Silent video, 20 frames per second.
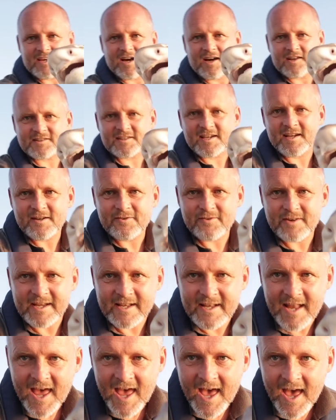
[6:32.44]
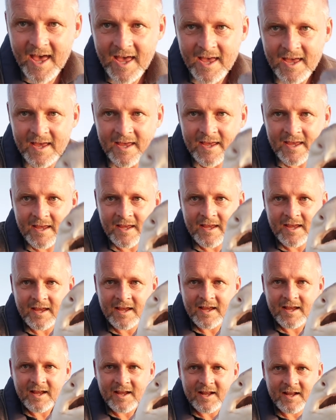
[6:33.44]
the artillery in there.
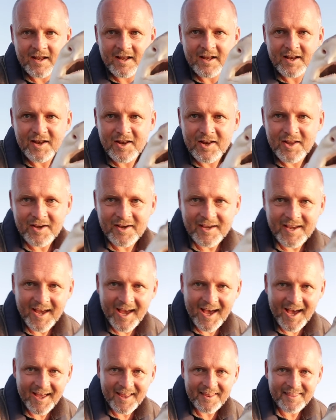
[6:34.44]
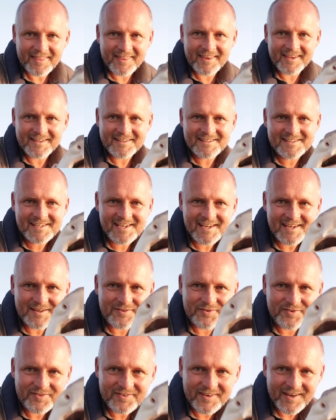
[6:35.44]
Look at the
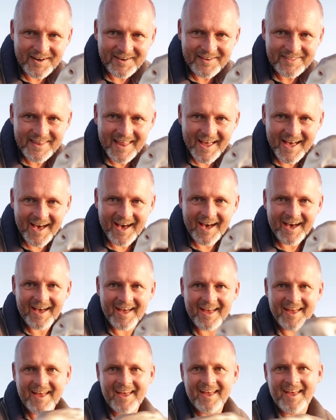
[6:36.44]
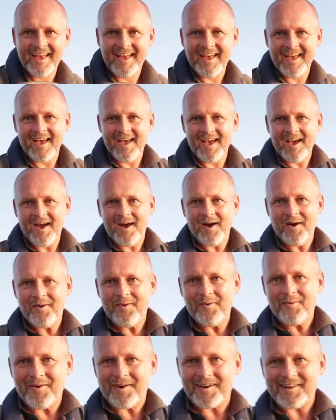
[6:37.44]
teeth on that.
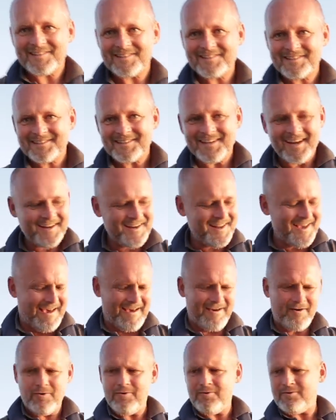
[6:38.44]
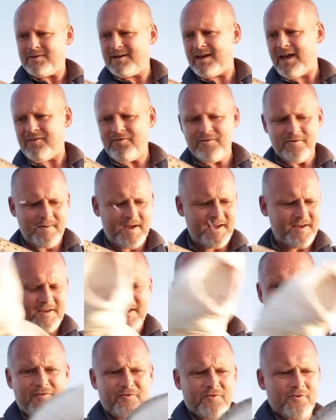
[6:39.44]
What a stunner. Oh, careful, mate.
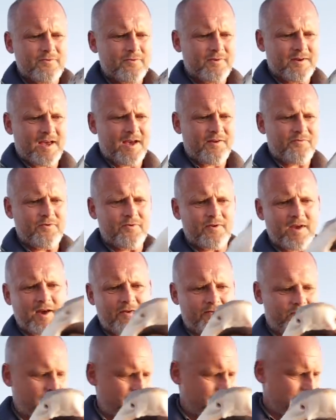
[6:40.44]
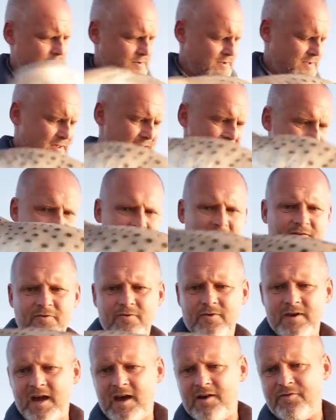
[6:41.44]
Careful, careful, careful.
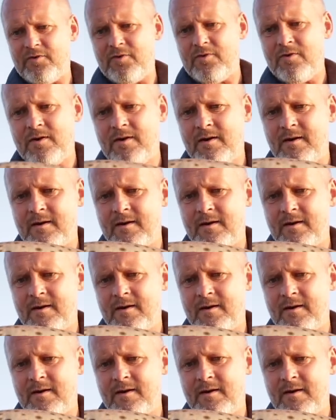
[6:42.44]
Careful, careful.